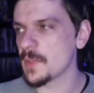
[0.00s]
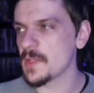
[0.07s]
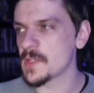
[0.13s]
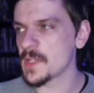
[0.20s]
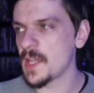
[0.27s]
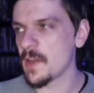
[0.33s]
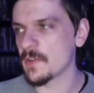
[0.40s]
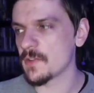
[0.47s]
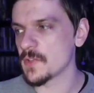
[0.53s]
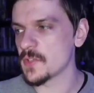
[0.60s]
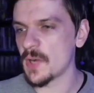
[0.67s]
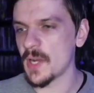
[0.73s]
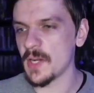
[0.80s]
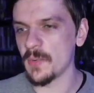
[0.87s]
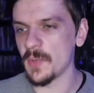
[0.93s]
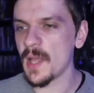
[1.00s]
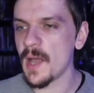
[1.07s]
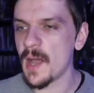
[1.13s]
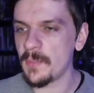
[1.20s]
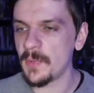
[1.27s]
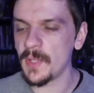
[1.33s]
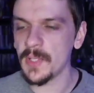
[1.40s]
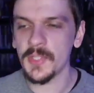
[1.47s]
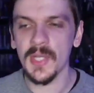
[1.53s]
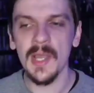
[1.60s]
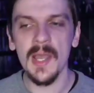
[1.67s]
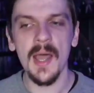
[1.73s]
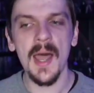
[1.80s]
what this character is trying to accomplish.